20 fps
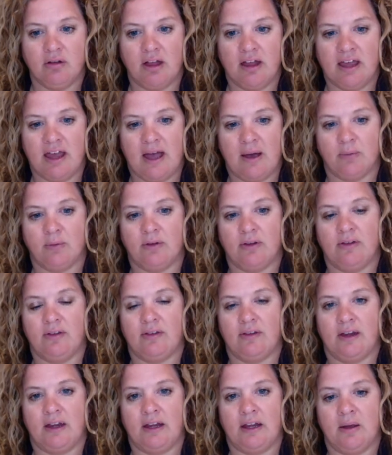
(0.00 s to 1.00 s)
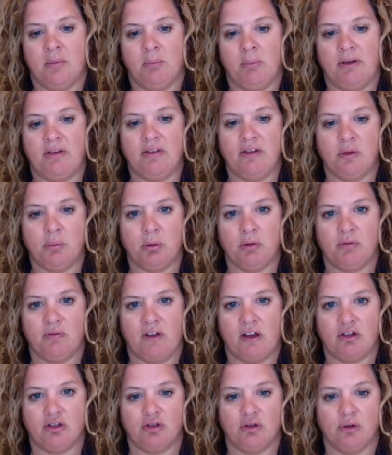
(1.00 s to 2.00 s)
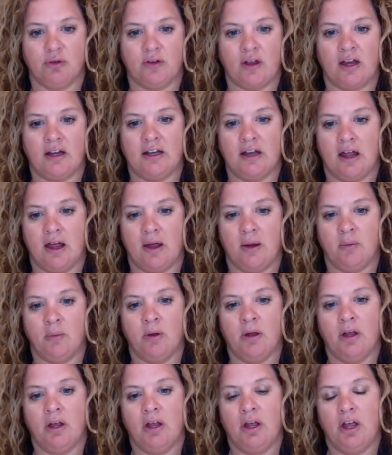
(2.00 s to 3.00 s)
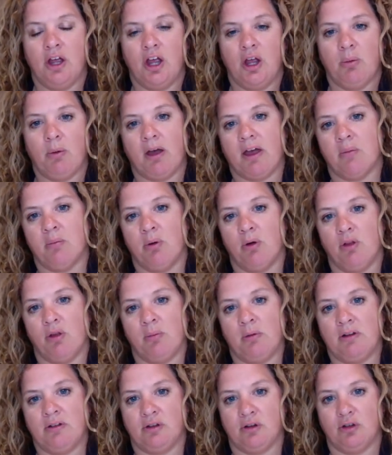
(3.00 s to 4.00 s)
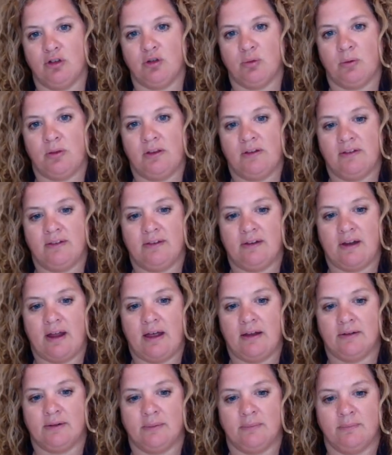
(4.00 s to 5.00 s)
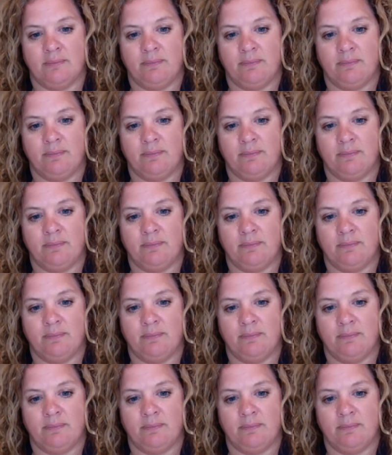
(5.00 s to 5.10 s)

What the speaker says: accountancy and business professionals I know who I can put them in touch with instead.